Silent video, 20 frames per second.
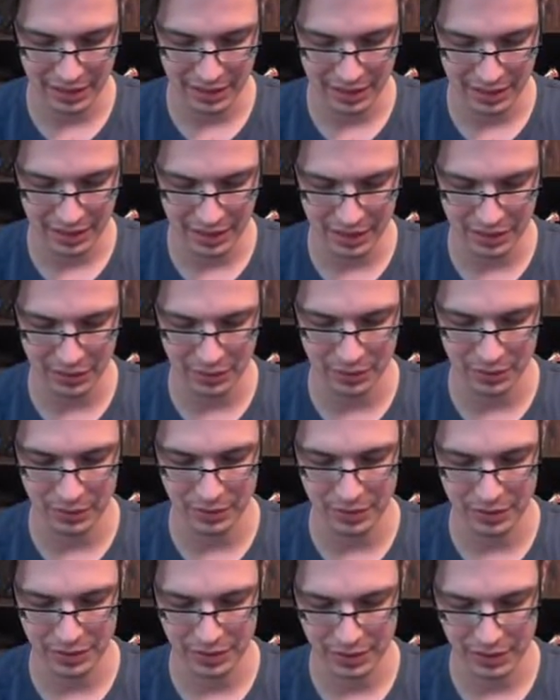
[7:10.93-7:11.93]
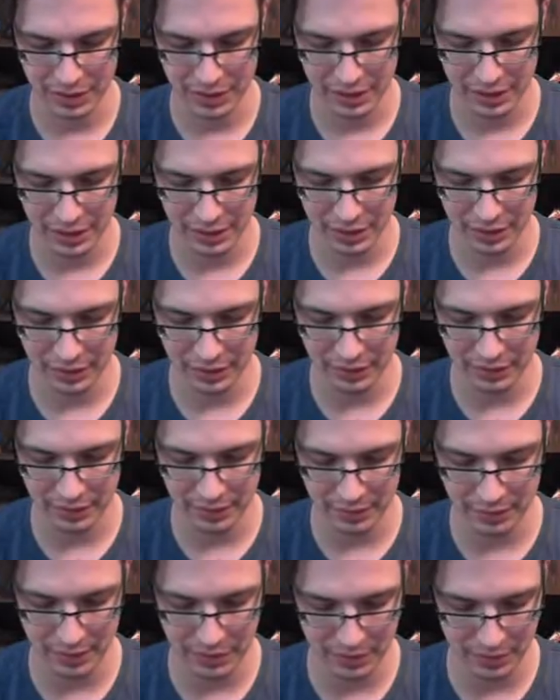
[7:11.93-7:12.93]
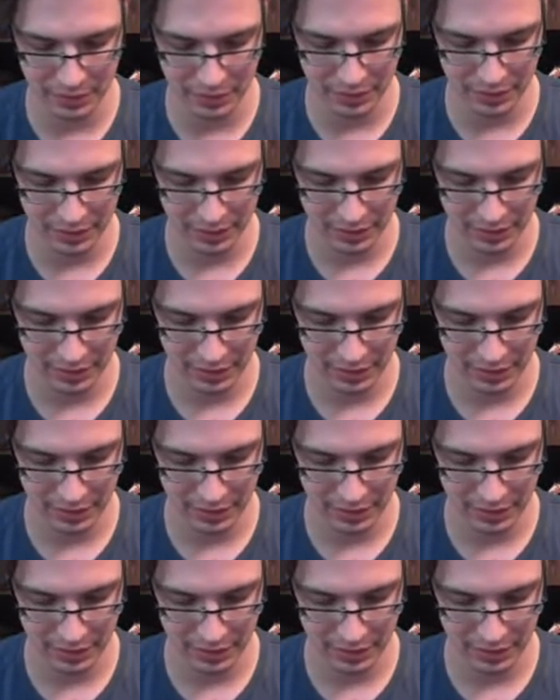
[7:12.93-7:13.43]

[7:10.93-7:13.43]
Tentacool. Didn't you have something cool?